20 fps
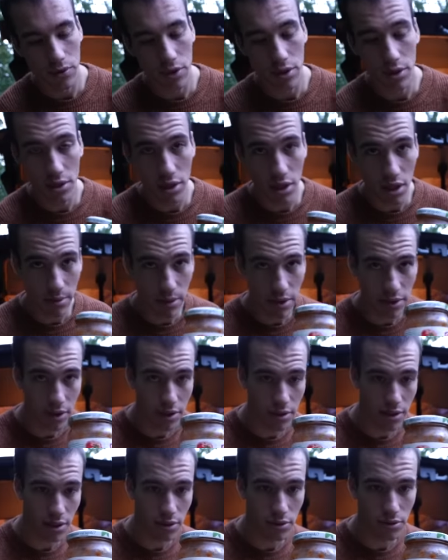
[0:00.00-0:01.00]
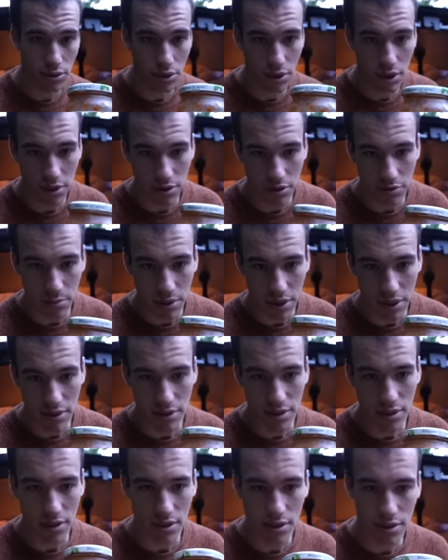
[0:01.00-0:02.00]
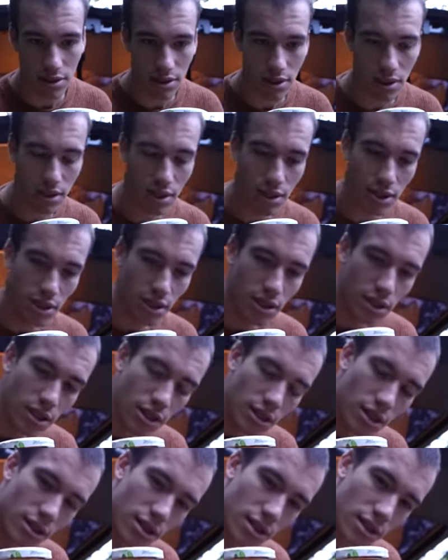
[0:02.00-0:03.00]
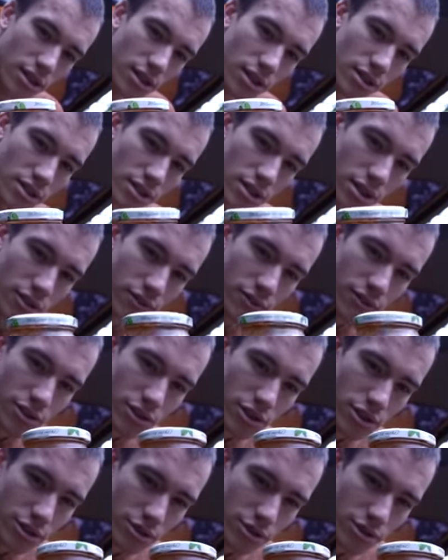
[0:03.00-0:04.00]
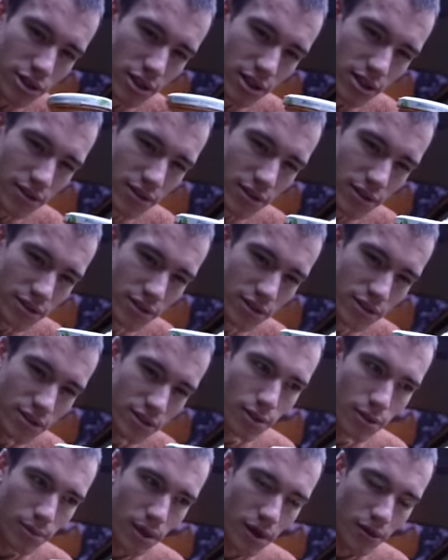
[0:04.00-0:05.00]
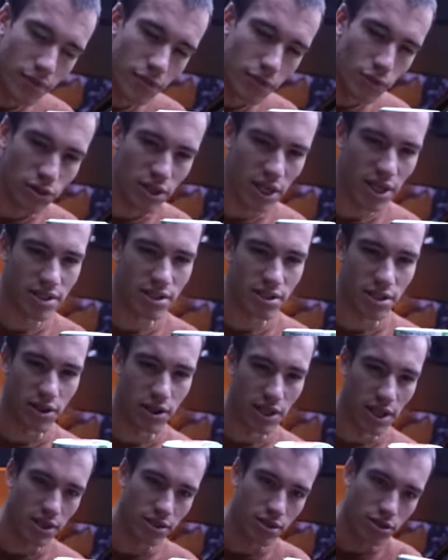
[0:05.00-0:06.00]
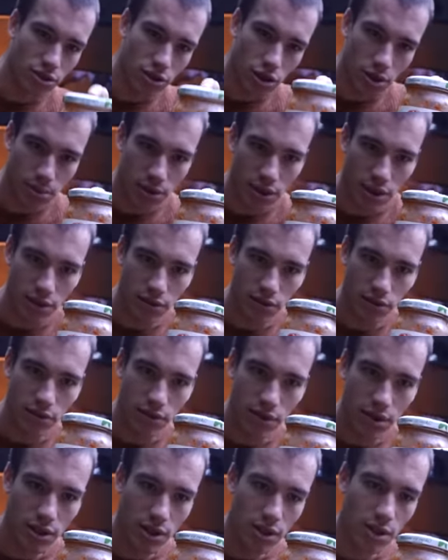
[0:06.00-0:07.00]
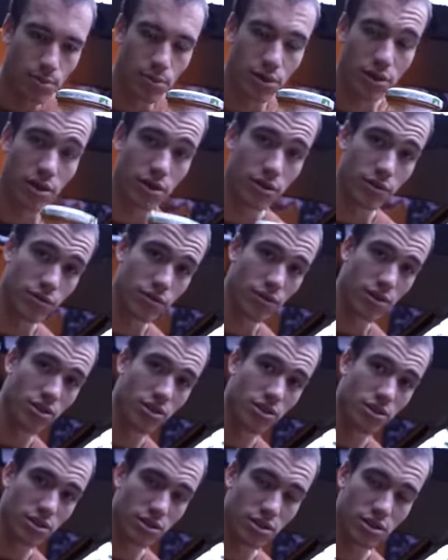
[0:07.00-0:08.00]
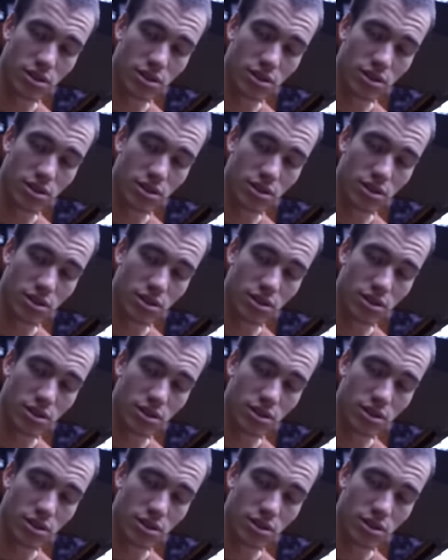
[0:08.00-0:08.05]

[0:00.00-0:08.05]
Good thing about these little jars of pasta is that there's enough for two servings. About 4 days ago I had the top half, put it in the fridge.